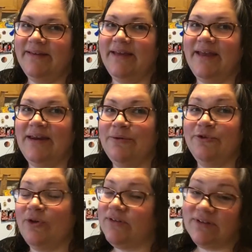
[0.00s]
And it
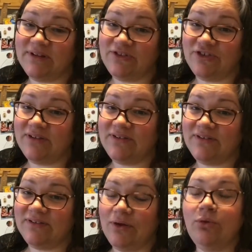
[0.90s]
was all
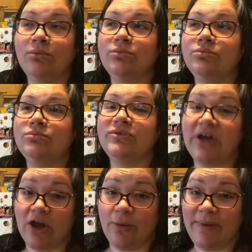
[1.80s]
delicious. Oh,
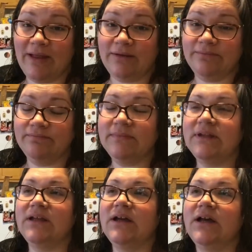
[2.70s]
Taco Bell.
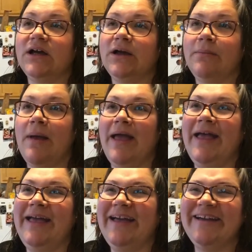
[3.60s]
And
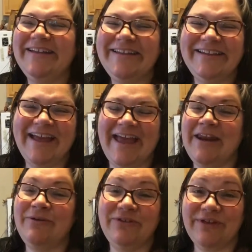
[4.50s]

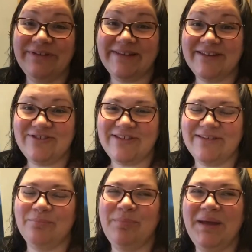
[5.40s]
it was all delicious,
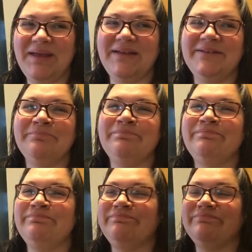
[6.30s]
but
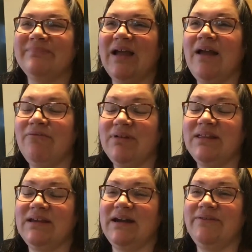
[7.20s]

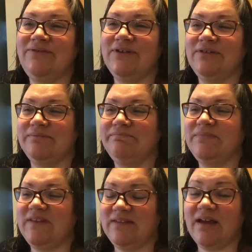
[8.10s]
I feel
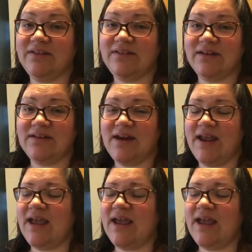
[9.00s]
disgusting today.